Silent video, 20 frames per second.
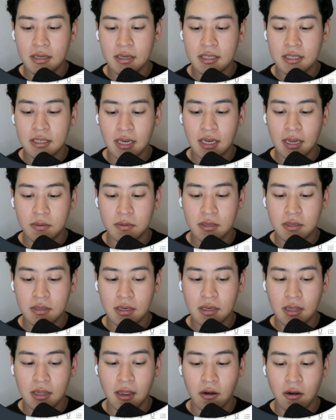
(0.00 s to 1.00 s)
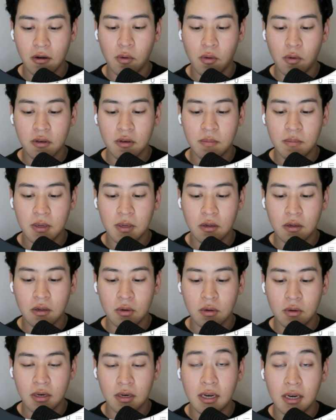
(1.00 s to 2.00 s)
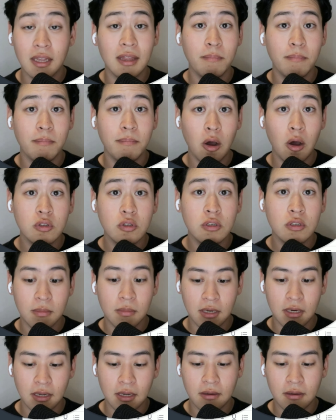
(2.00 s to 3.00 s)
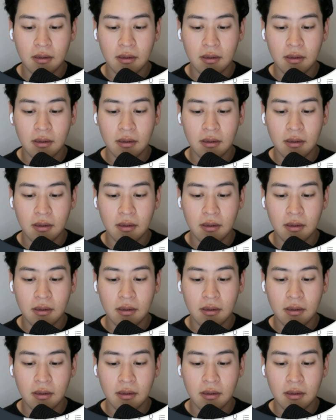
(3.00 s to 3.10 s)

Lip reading: steps that are going to be included in the post meeting.